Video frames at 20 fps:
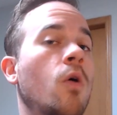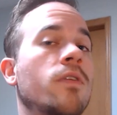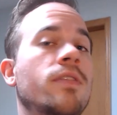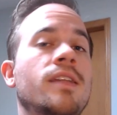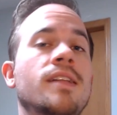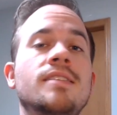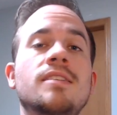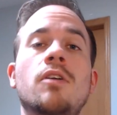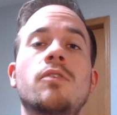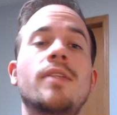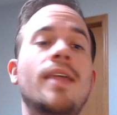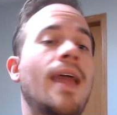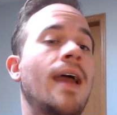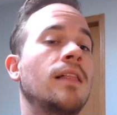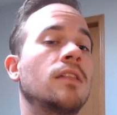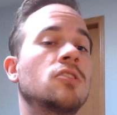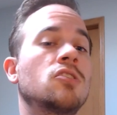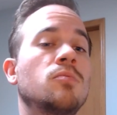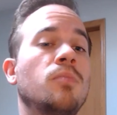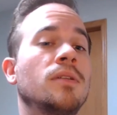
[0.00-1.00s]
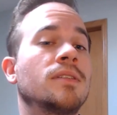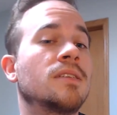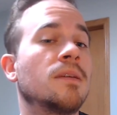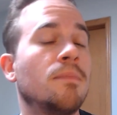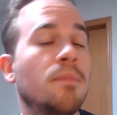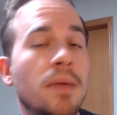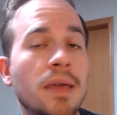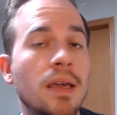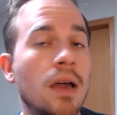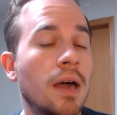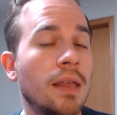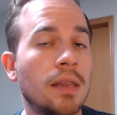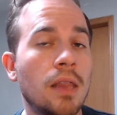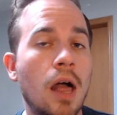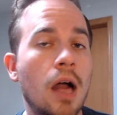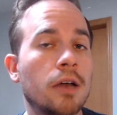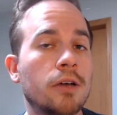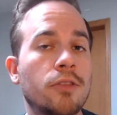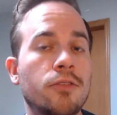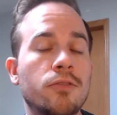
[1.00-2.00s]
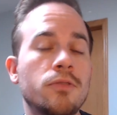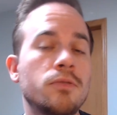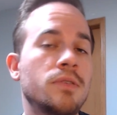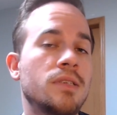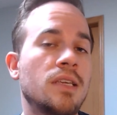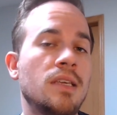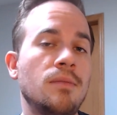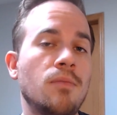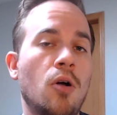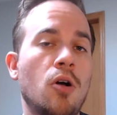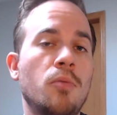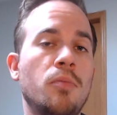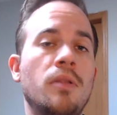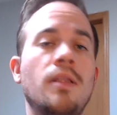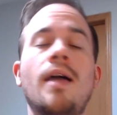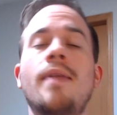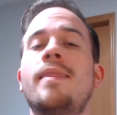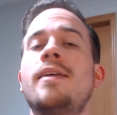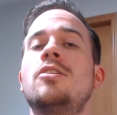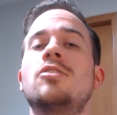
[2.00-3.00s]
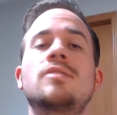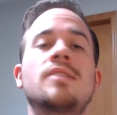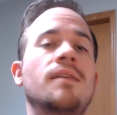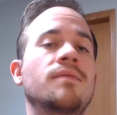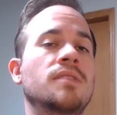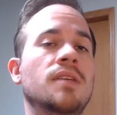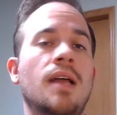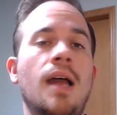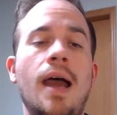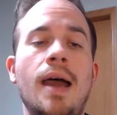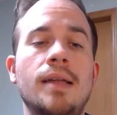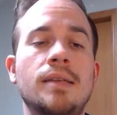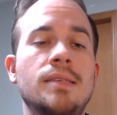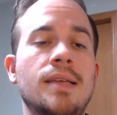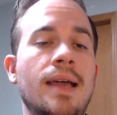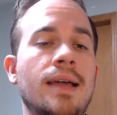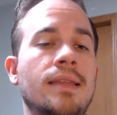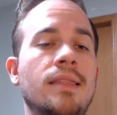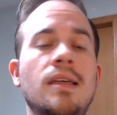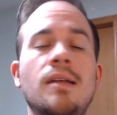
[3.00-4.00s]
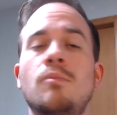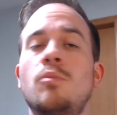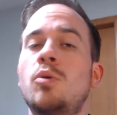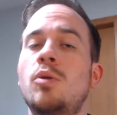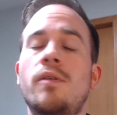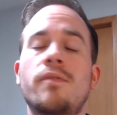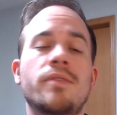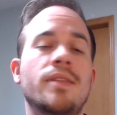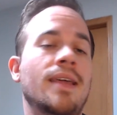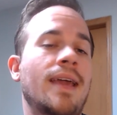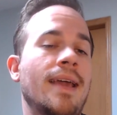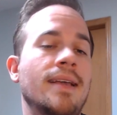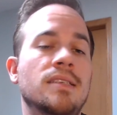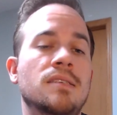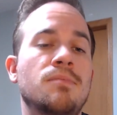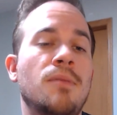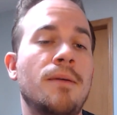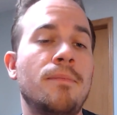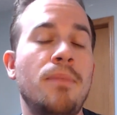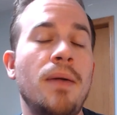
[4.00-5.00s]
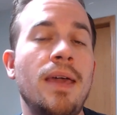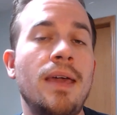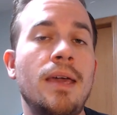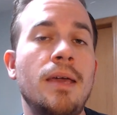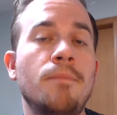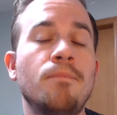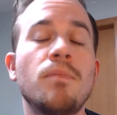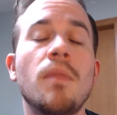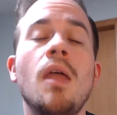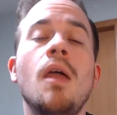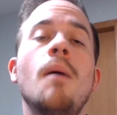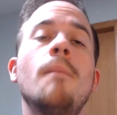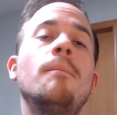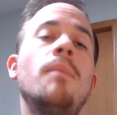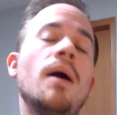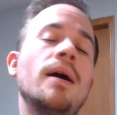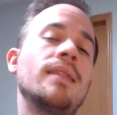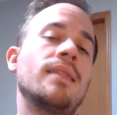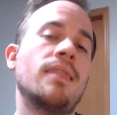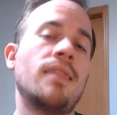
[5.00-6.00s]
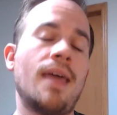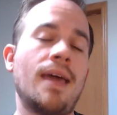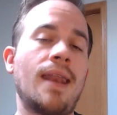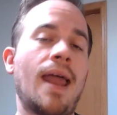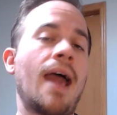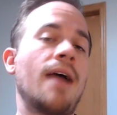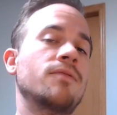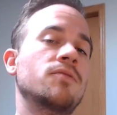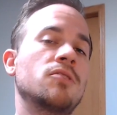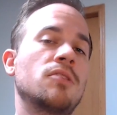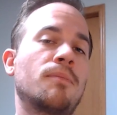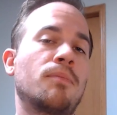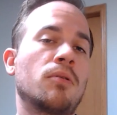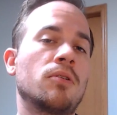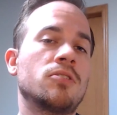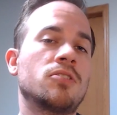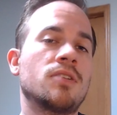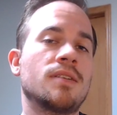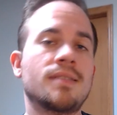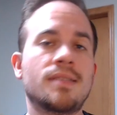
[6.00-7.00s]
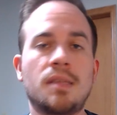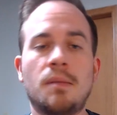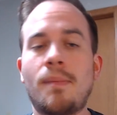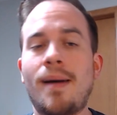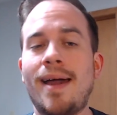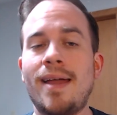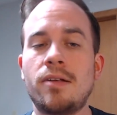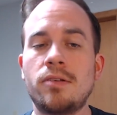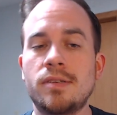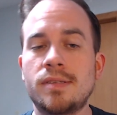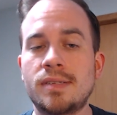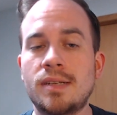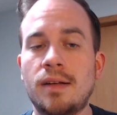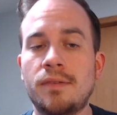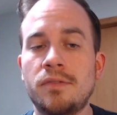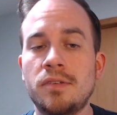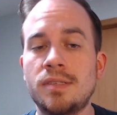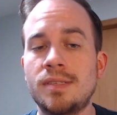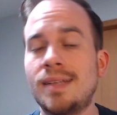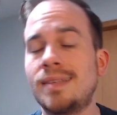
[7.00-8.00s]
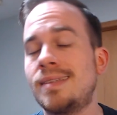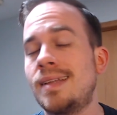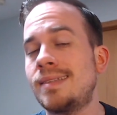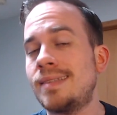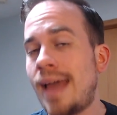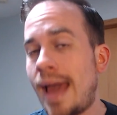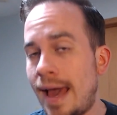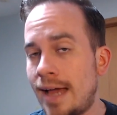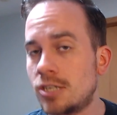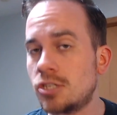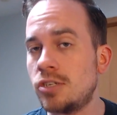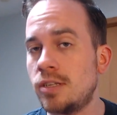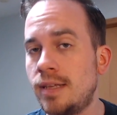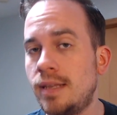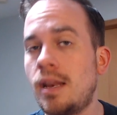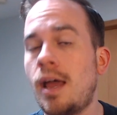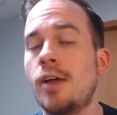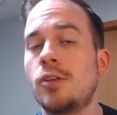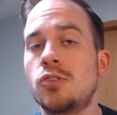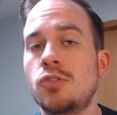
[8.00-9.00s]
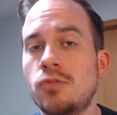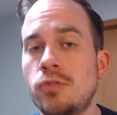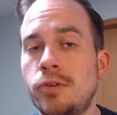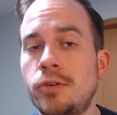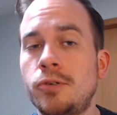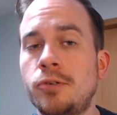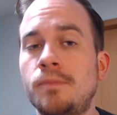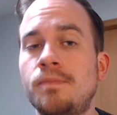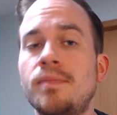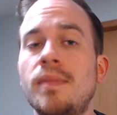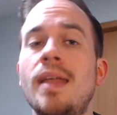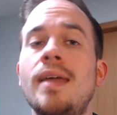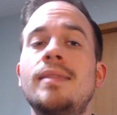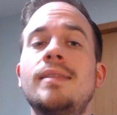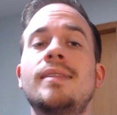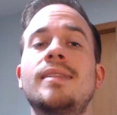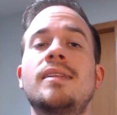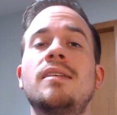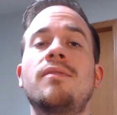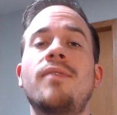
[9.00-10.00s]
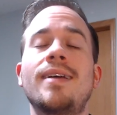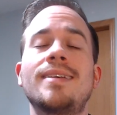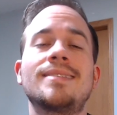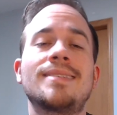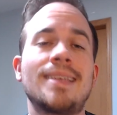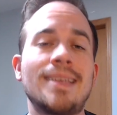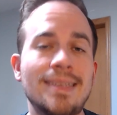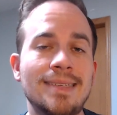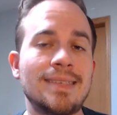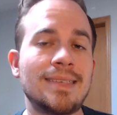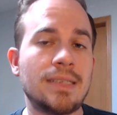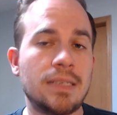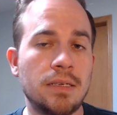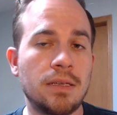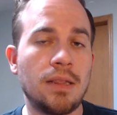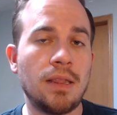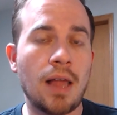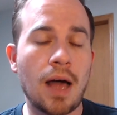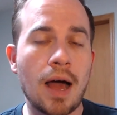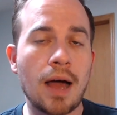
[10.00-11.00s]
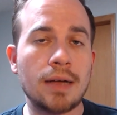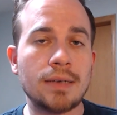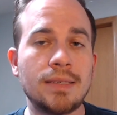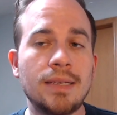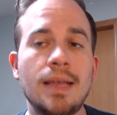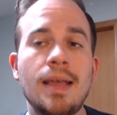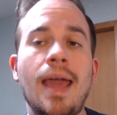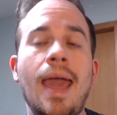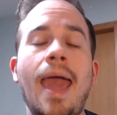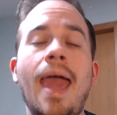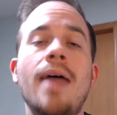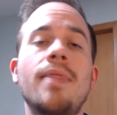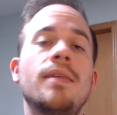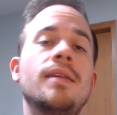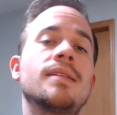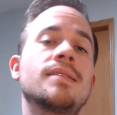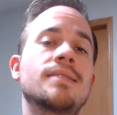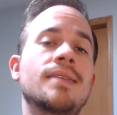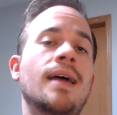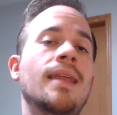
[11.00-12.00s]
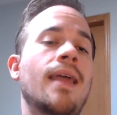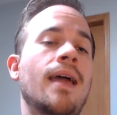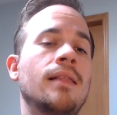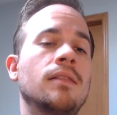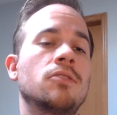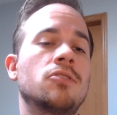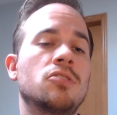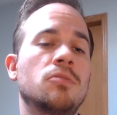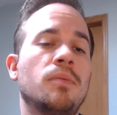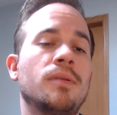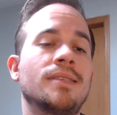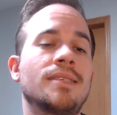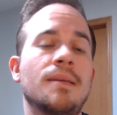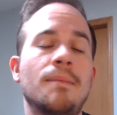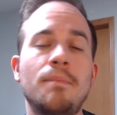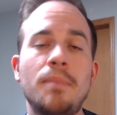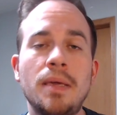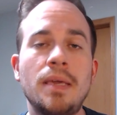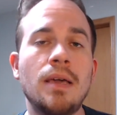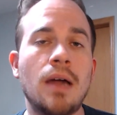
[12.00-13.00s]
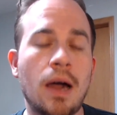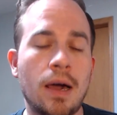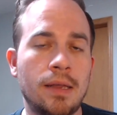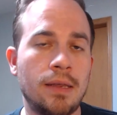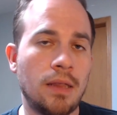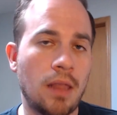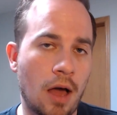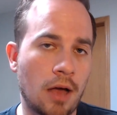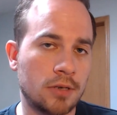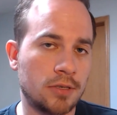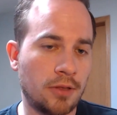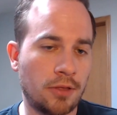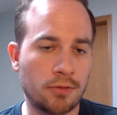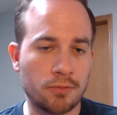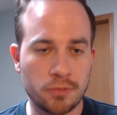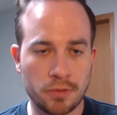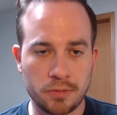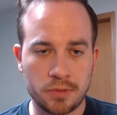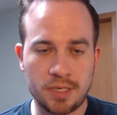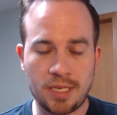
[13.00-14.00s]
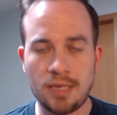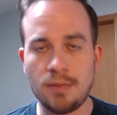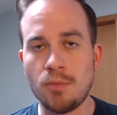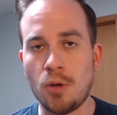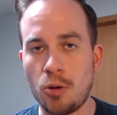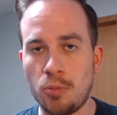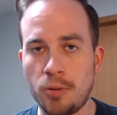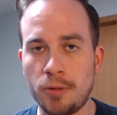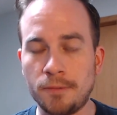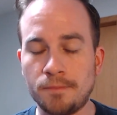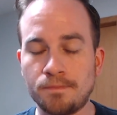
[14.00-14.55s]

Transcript: it's already eligible to be unlocked through T-Mobile and they just have to contact them, whatever the case may be. But then after the purchase, the buyer discovers that that's actually not true, that the device is still locked, and that it's not eligible to be unlocked through T-Mobile